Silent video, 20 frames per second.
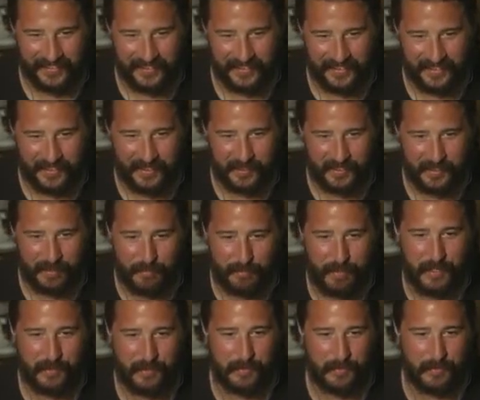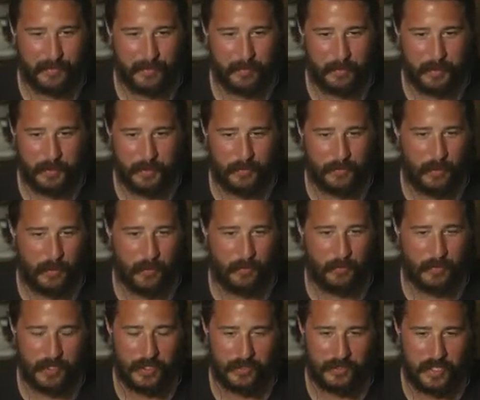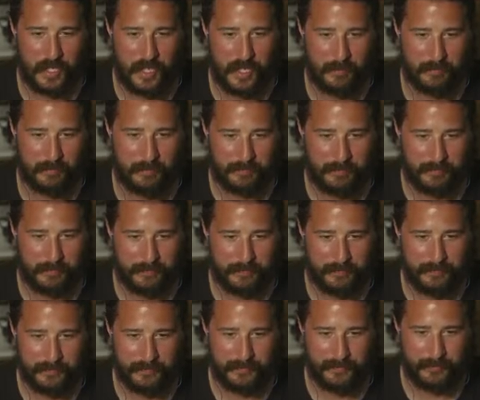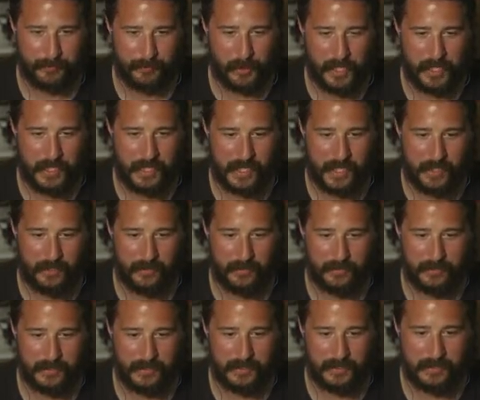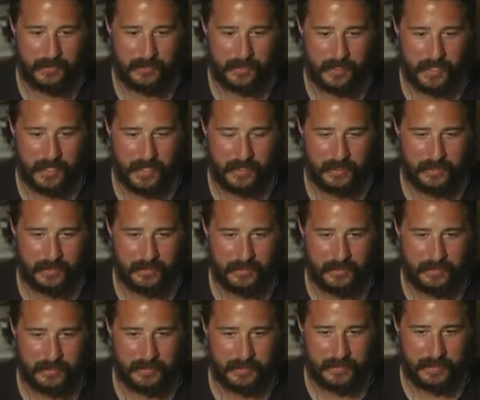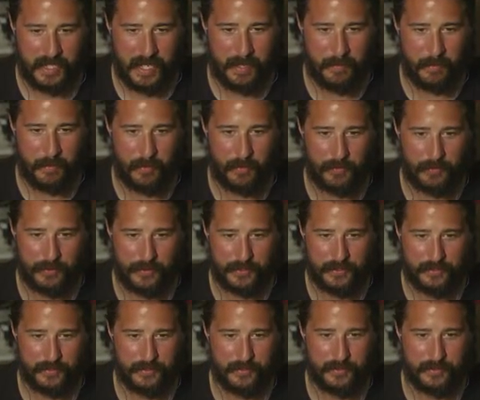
This is the face of someone who's over this game right now. He's just like, I'm over it.